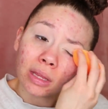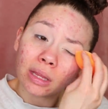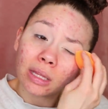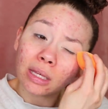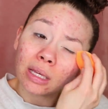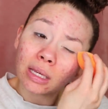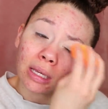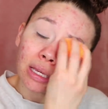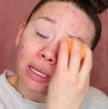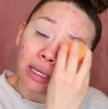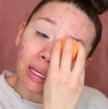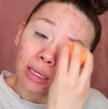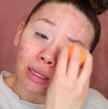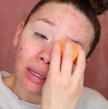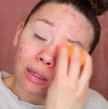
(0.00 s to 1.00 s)

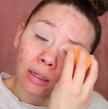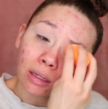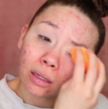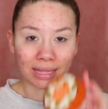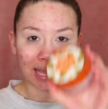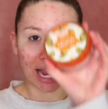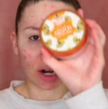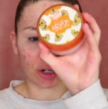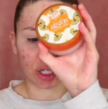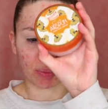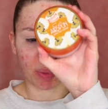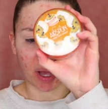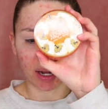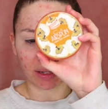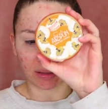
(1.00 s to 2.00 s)
the the
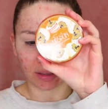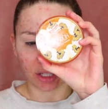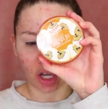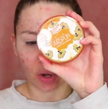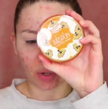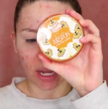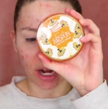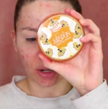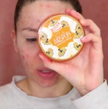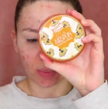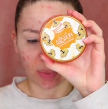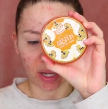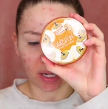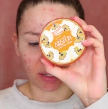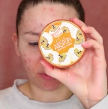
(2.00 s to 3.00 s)
Airspun, Coty
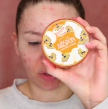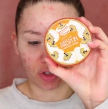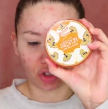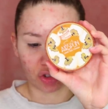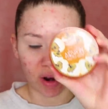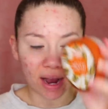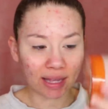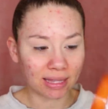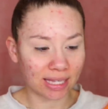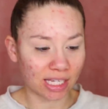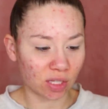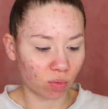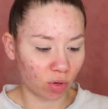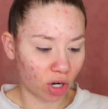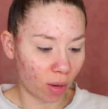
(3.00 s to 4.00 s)
Airspun. Tried
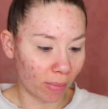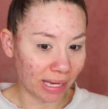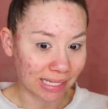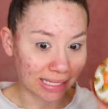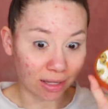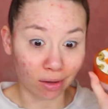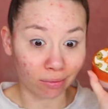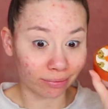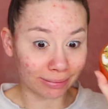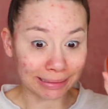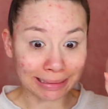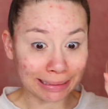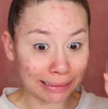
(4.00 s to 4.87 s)
this one on myself.